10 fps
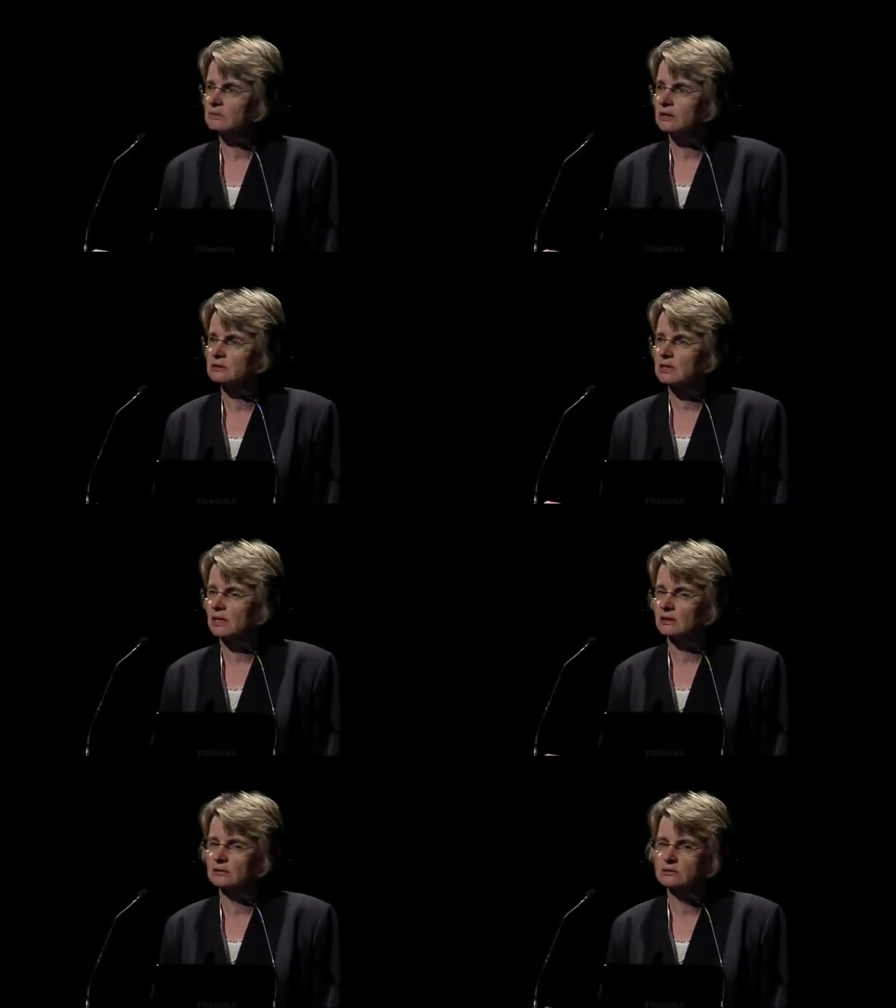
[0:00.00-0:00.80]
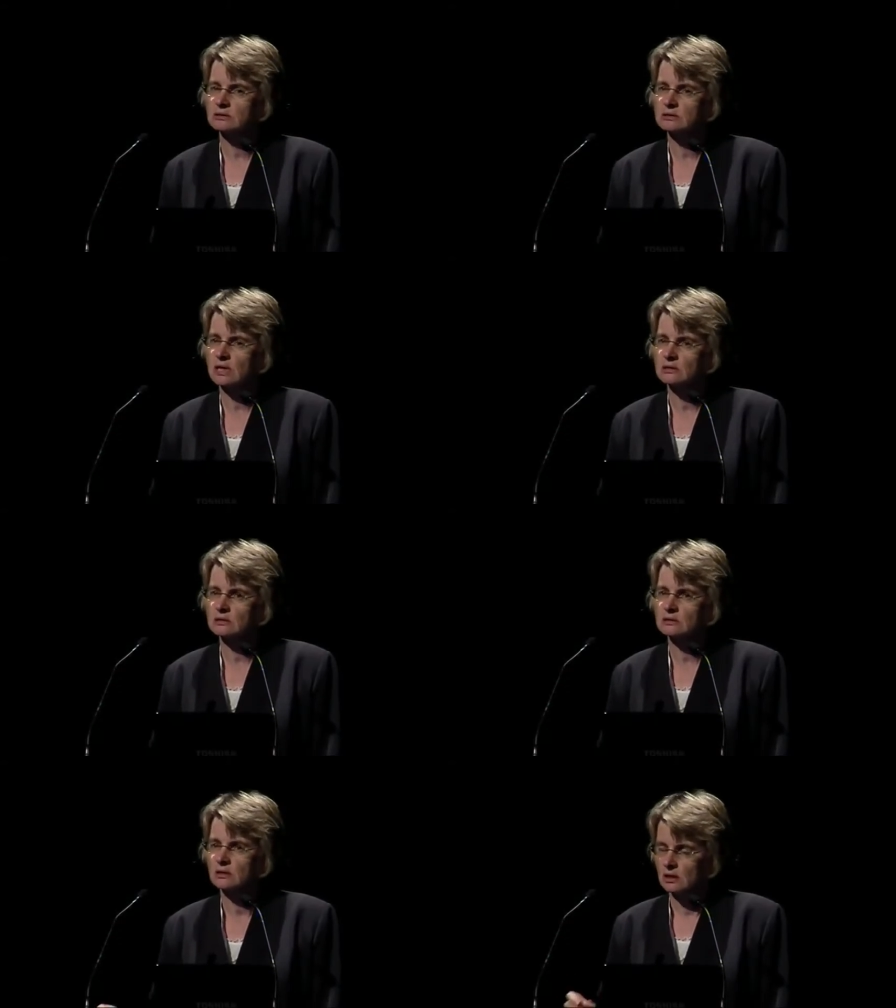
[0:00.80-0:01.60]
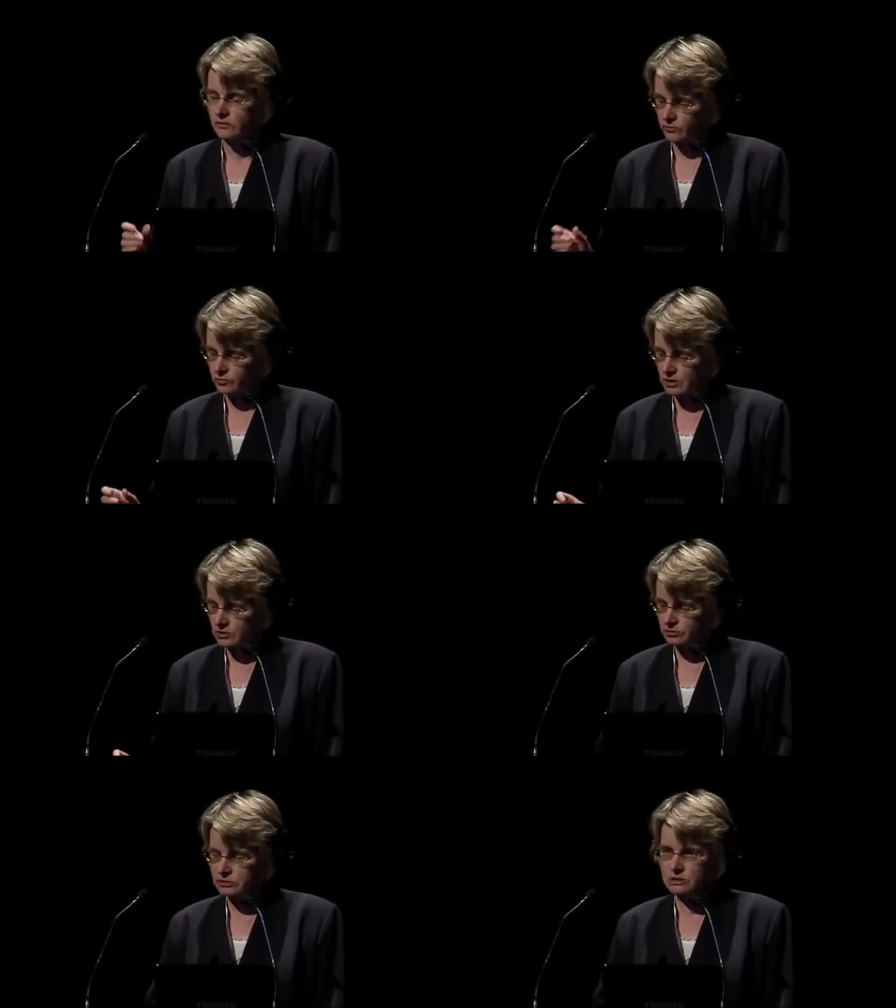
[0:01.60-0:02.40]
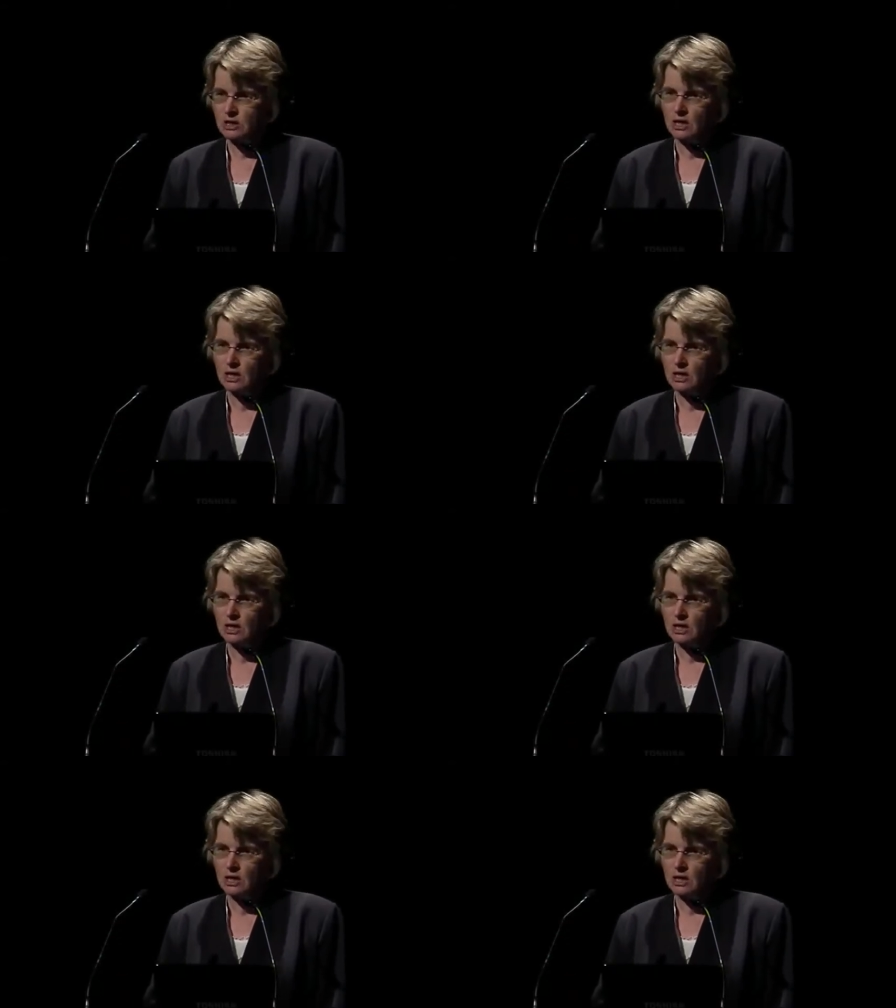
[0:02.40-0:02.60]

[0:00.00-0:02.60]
Maintain standard for records,